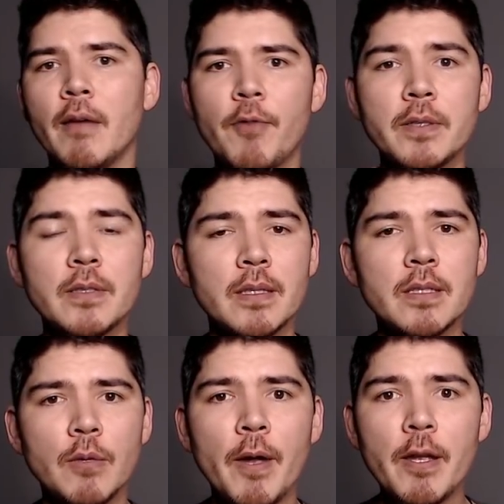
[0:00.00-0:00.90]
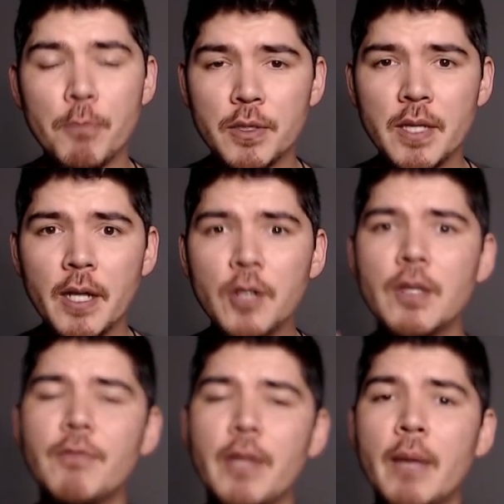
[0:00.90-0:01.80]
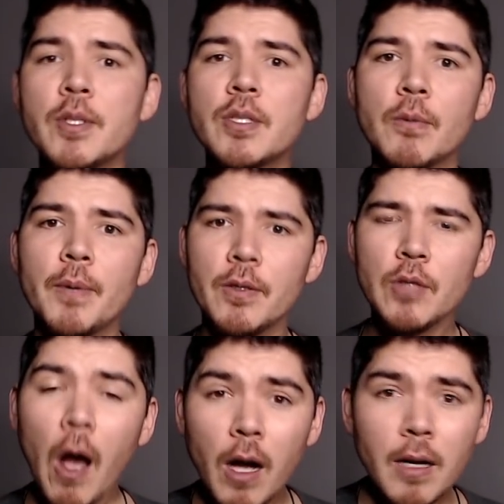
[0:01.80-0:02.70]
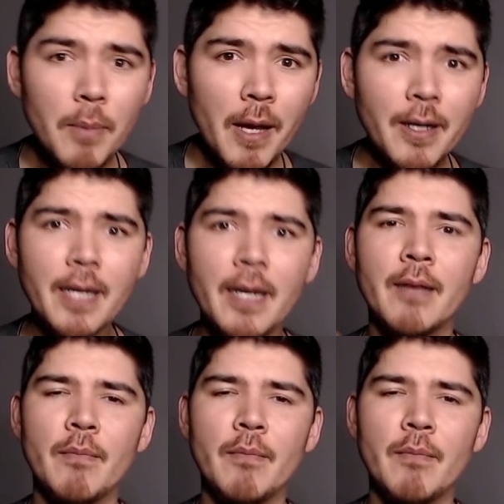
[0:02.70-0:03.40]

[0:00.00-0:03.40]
for instance, the way you present yourself, the image, the way you talk about it.